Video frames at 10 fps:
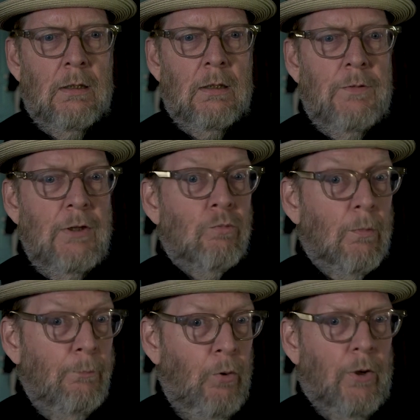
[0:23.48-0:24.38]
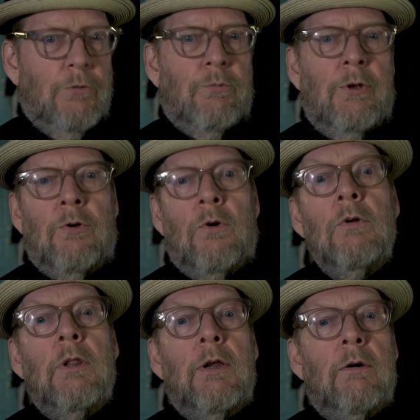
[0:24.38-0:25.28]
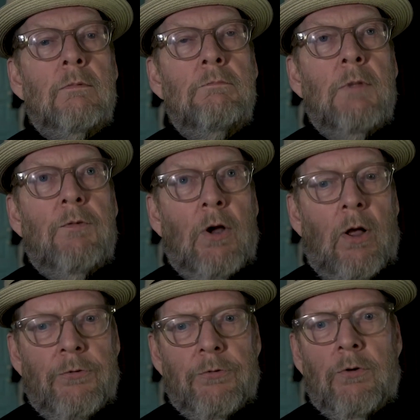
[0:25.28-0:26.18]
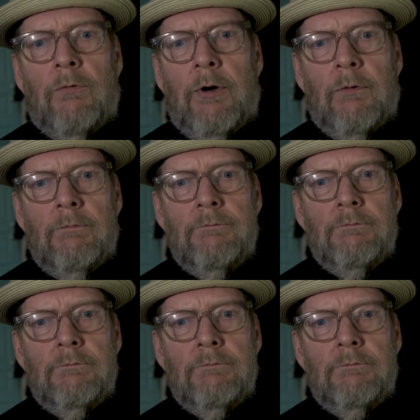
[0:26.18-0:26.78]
These were books written earlier in the author's career.